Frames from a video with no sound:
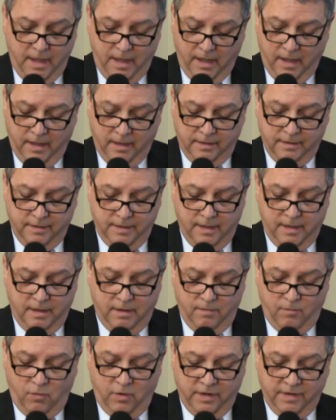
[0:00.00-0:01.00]
And
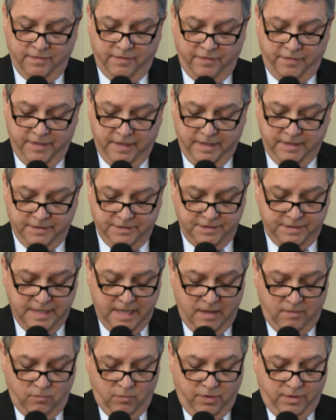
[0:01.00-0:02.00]
one of the things
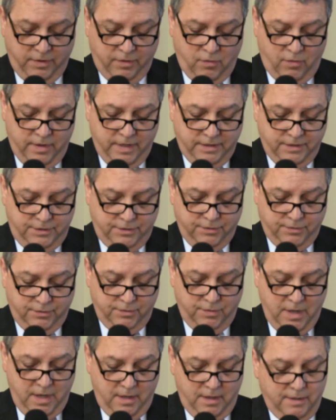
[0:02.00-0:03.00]
that we're going
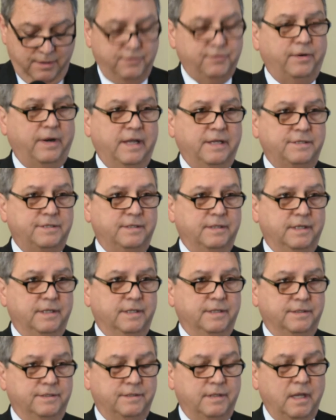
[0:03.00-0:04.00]
to address
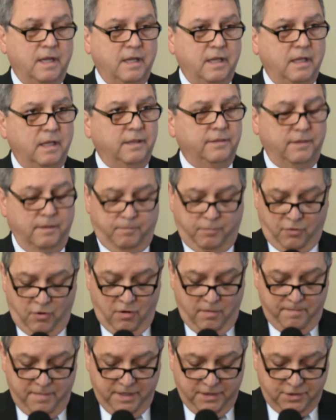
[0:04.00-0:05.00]
is the
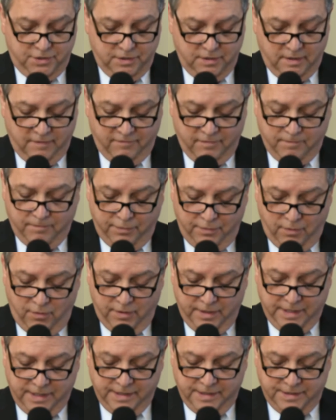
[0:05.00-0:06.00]
prohibition of
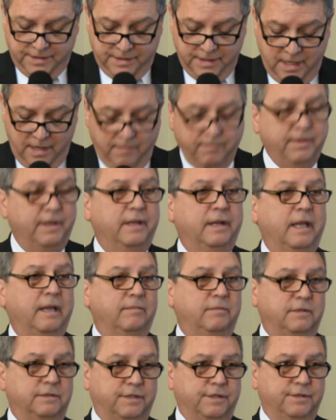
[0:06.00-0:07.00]
employees being
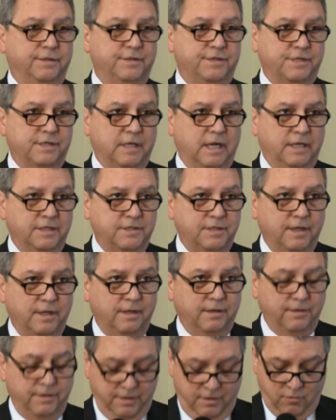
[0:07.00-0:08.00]
able to discuss
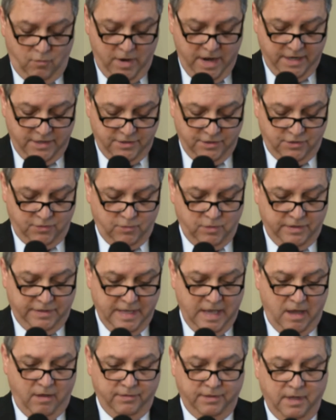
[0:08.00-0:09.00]
their wages
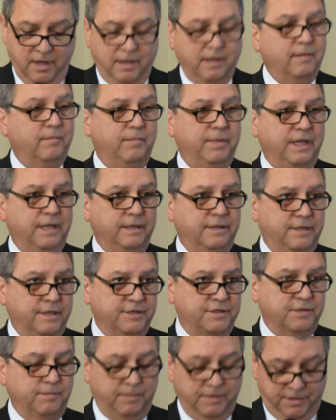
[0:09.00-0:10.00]
without being
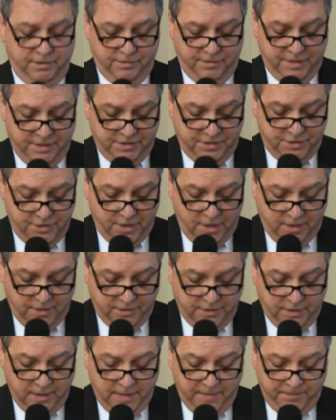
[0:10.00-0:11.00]
disciplined or discharged.